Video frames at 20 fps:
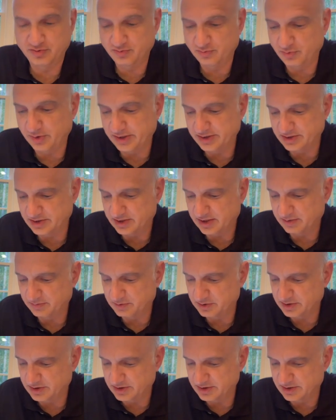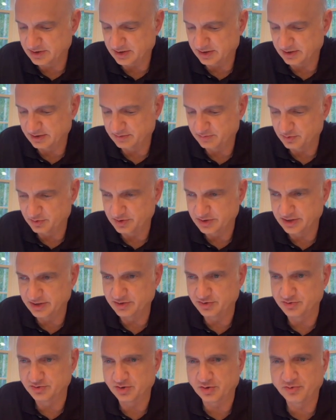wait statements inside
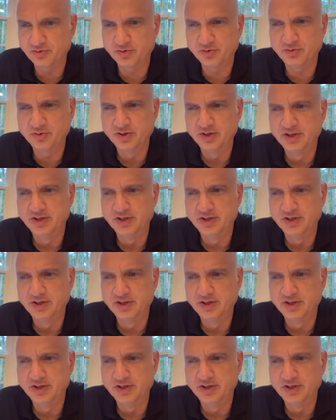procedures, although